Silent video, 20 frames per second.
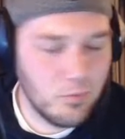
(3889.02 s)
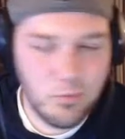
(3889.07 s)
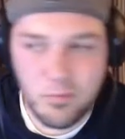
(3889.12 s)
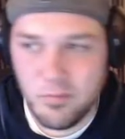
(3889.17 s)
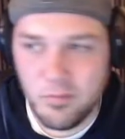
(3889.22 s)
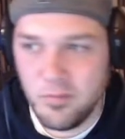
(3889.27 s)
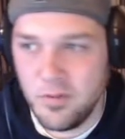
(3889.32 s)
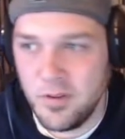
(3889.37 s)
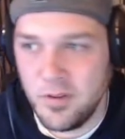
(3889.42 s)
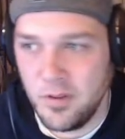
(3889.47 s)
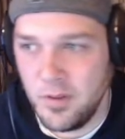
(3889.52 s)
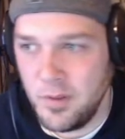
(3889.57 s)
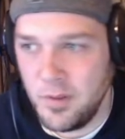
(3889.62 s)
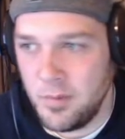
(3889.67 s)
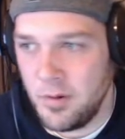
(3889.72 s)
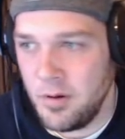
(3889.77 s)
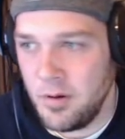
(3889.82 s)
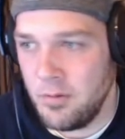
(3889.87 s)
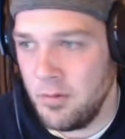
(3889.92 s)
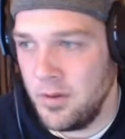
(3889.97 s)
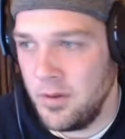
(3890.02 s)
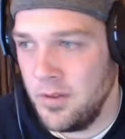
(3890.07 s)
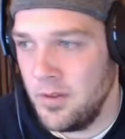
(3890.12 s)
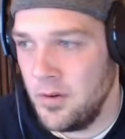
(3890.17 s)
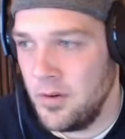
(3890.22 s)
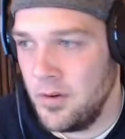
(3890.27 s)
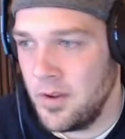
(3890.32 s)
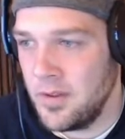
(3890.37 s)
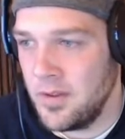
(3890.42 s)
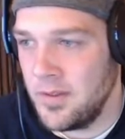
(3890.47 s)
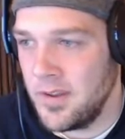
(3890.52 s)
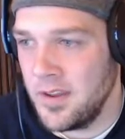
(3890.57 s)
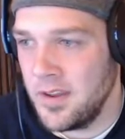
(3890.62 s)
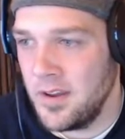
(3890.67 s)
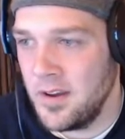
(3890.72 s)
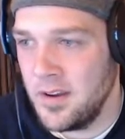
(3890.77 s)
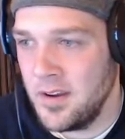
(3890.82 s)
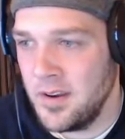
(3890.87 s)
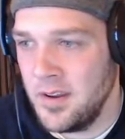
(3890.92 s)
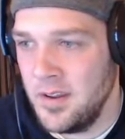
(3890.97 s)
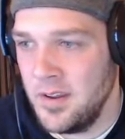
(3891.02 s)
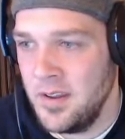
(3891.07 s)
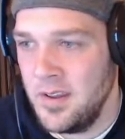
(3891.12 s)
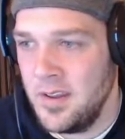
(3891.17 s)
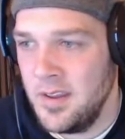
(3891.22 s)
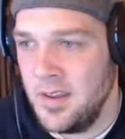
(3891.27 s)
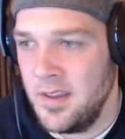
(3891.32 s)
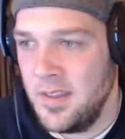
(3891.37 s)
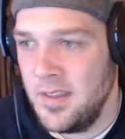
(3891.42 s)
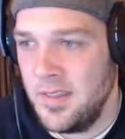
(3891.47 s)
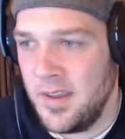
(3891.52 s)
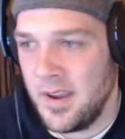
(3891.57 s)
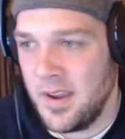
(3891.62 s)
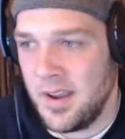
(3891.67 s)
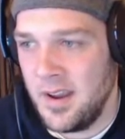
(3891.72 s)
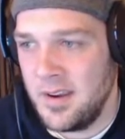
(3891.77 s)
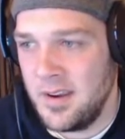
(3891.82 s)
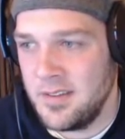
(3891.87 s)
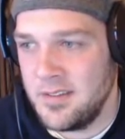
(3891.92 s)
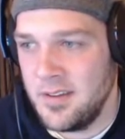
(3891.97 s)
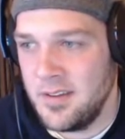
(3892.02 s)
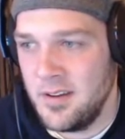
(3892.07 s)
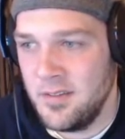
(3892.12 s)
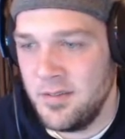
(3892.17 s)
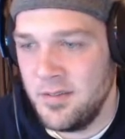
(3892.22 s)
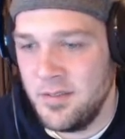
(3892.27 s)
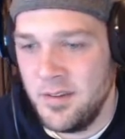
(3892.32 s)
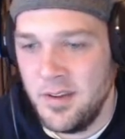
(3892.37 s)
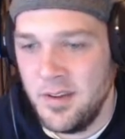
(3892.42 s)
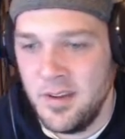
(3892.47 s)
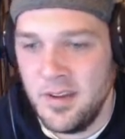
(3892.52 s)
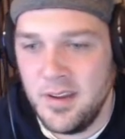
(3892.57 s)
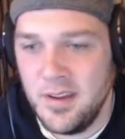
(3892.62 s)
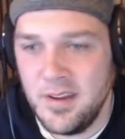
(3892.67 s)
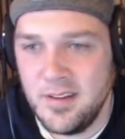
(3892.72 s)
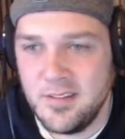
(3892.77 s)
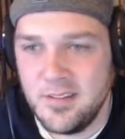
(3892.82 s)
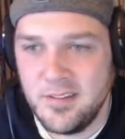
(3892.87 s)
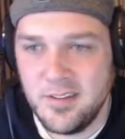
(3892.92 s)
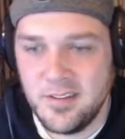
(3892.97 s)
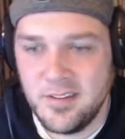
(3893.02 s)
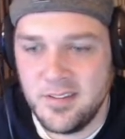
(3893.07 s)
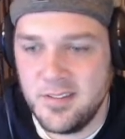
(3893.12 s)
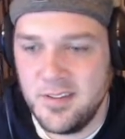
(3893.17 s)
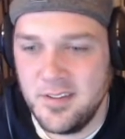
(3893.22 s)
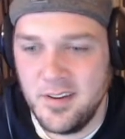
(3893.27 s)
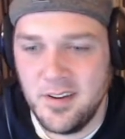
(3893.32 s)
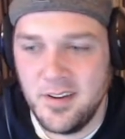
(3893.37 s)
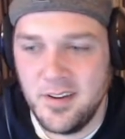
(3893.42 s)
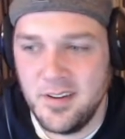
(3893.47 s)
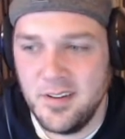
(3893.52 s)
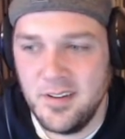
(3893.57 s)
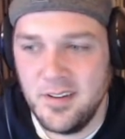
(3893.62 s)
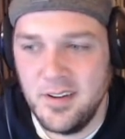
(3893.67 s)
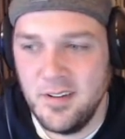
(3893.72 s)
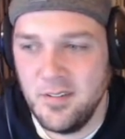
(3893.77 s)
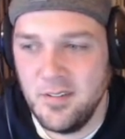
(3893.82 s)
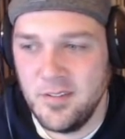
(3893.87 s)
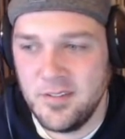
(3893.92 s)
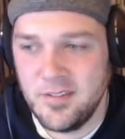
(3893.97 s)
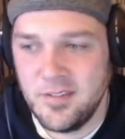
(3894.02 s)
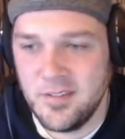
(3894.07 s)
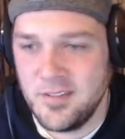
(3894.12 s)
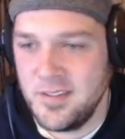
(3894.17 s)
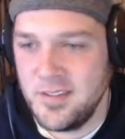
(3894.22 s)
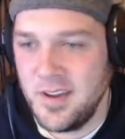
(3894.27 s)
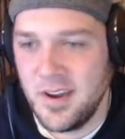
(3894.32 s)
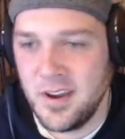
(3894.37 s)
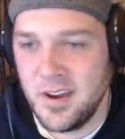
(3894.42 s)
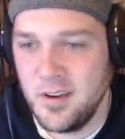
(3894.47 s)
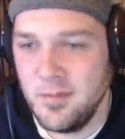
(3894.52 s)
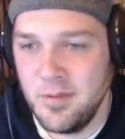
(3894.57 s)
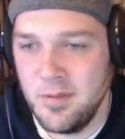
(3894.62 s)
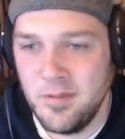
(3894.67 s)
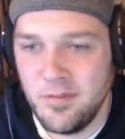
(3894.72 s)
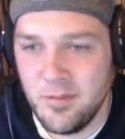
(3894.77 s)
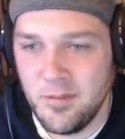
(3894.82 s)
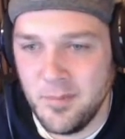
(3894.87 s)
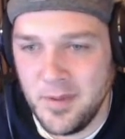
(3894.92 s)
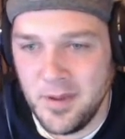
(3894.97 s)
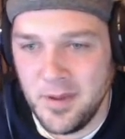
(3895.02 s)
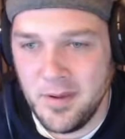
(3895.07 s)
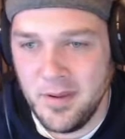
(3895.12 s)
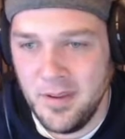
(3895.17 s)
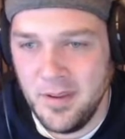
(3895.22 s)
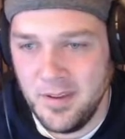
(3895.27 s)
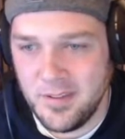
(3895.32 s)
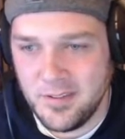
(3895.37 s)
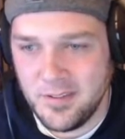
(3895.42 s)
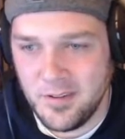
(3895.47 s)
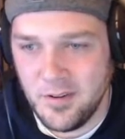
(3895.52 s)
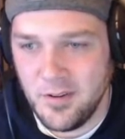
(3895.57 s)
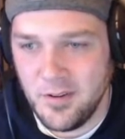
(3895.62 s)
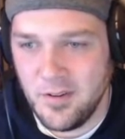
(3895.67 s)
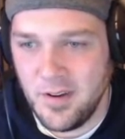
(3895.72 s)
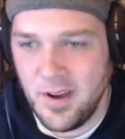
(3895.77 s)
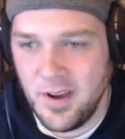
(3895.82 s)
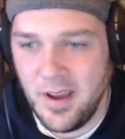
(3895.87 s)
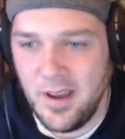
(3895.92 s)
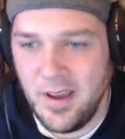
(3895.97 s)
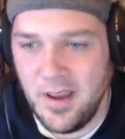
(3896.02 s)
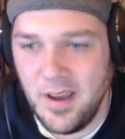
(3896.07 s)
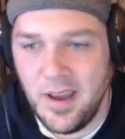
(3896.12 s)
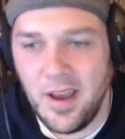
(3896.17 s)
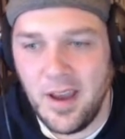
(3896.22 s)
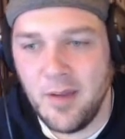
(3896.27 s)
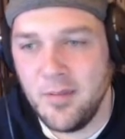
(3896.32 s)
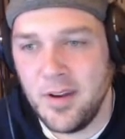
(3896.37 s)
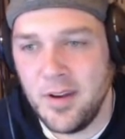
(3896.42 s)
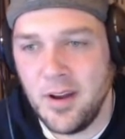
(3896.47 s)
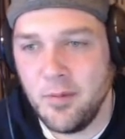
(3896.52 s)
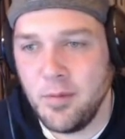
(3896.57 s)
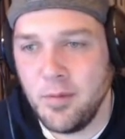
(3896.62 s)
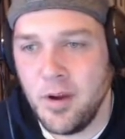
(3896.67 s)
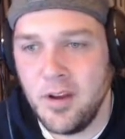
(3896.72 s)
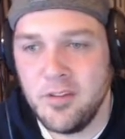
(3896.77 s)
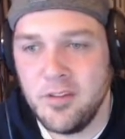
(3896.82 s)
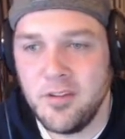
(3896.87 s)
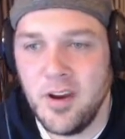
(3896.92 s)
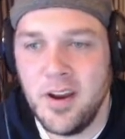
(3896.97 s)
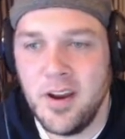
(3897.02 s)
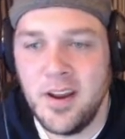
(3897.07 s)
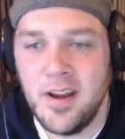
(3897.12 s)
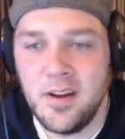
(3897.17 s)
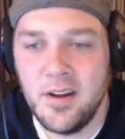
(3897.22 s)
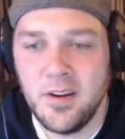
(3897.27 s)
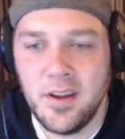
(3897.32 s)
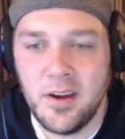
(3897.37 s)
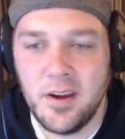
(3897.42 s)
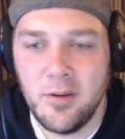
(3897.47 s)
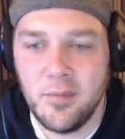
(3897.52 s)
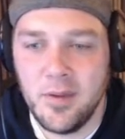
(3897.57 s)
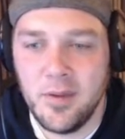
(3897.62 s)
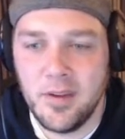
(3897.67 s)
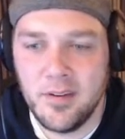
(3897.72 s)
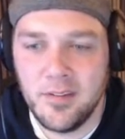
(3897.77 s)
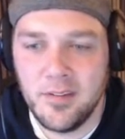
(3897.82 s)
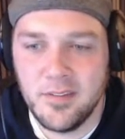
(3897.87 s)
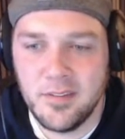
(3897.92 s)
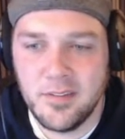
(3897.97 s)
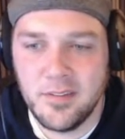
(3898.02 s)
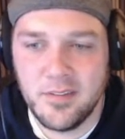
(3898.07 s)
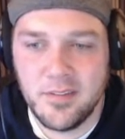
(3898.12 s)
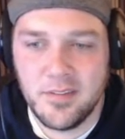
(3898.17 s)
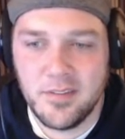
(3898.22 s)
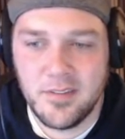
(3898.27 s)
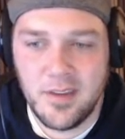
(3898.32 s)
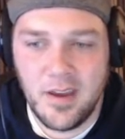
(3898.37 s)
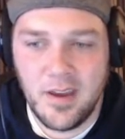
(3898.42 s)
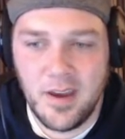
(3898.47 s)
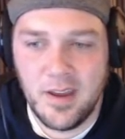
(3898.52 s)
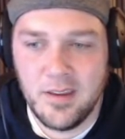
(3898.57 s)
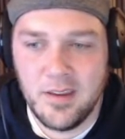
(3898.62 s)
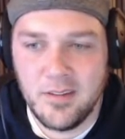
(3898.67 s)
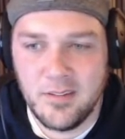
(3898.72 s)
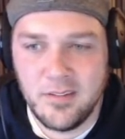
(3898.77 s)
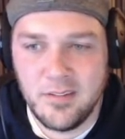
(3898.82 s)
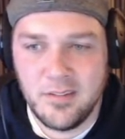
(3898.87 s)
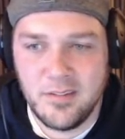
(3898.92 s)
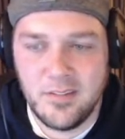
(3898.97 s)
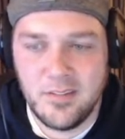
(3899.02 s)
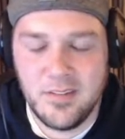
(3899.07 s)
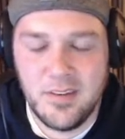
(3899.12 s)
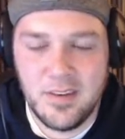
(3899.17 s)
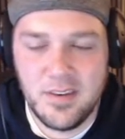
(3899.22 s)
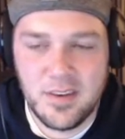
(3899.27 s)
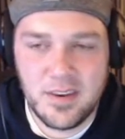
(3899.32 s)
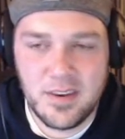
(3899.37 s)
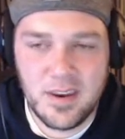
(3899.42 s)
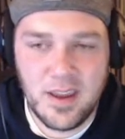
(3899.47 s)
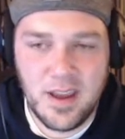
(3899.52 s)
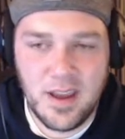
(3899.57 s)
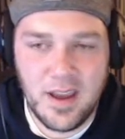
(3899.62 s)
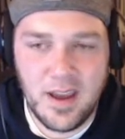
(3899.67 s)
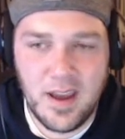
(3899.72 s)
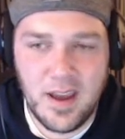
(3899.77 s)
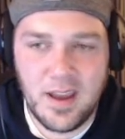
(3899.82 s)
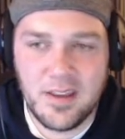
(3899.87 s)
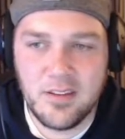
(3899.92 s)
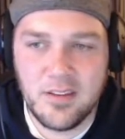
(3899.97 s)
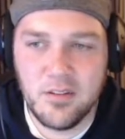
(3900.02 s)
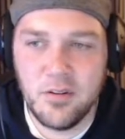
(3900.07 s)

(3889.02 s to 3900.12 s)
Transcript: deliberate reloading of the gun, that kind of stuff. It just it was just not going to be for me. So I mean I'll probably try it out now because I I do at